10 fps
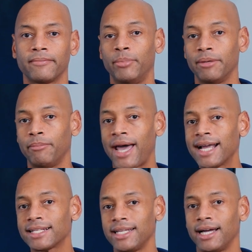But
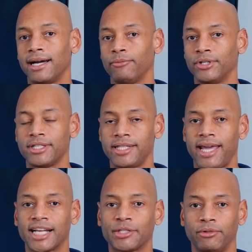Maxeon, which is the
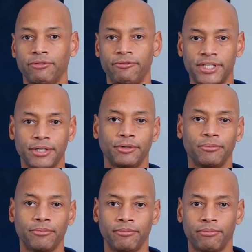actual
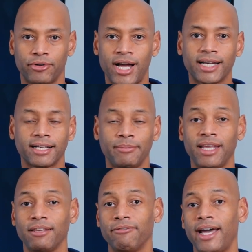physical product
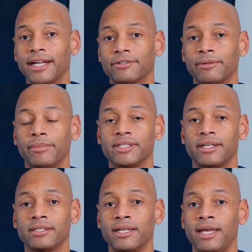manufacturing
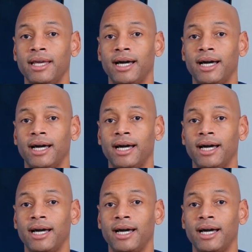business,